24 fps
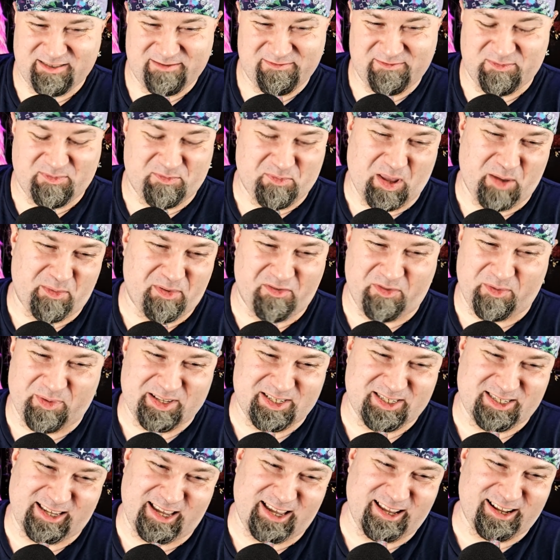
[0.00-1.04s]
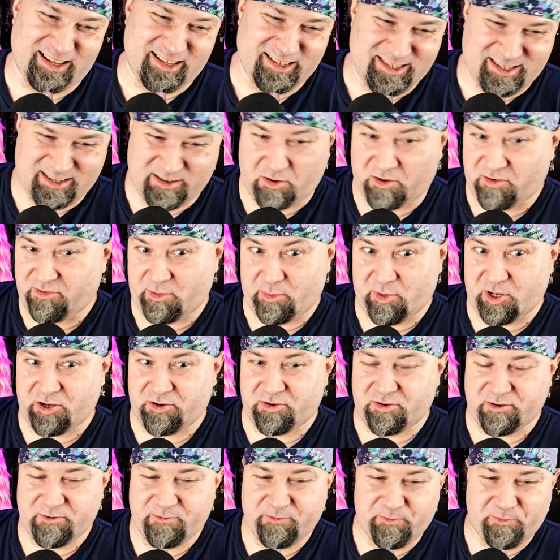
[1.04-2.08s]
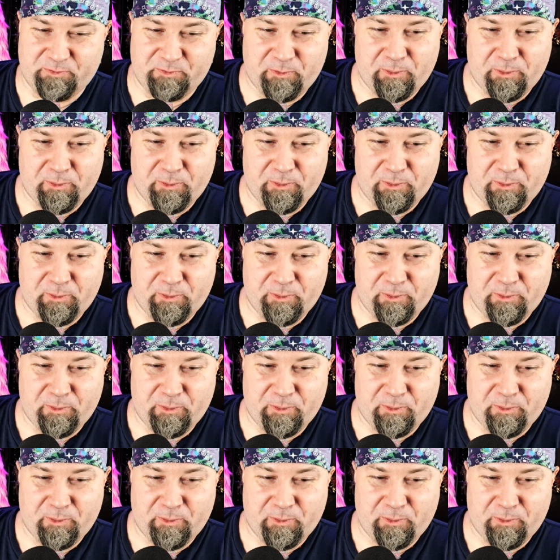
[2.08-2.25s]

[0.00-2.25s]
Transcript: Maybe if I'm a sadist or if I'm a ghoul.